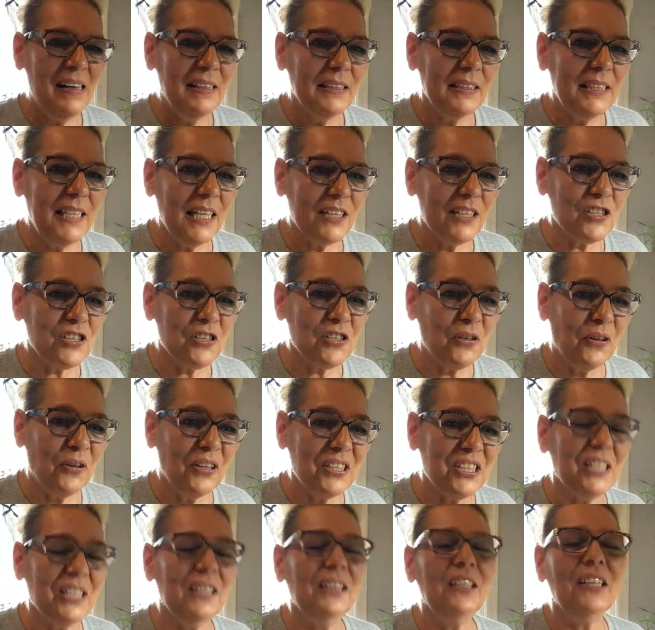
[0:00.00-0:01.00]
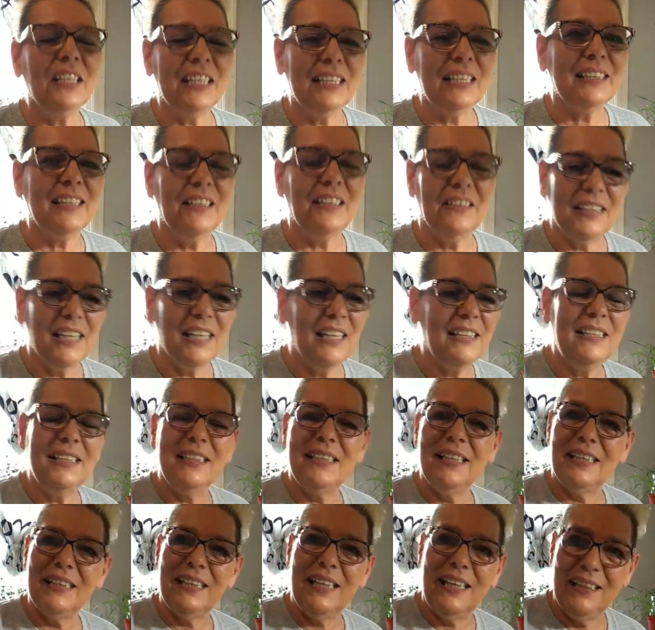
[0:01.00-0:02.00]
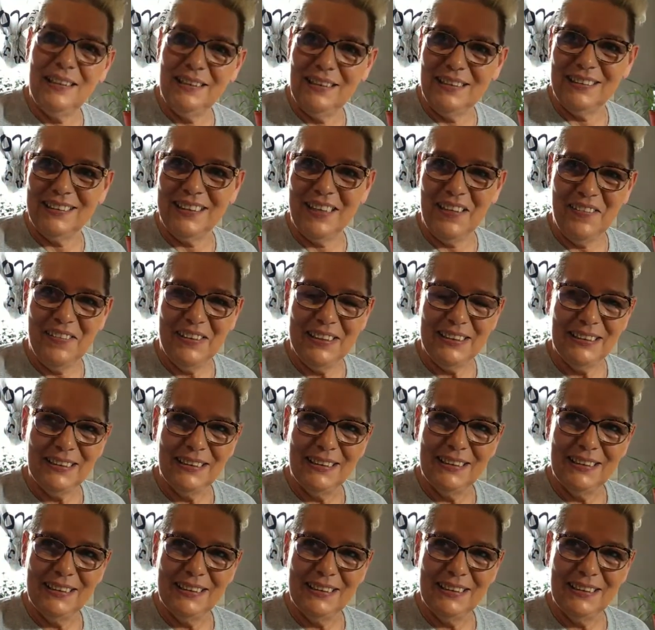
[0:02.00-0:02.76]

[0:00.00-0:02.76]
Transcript: yes, torch it. Look at there. Now you got Helen going.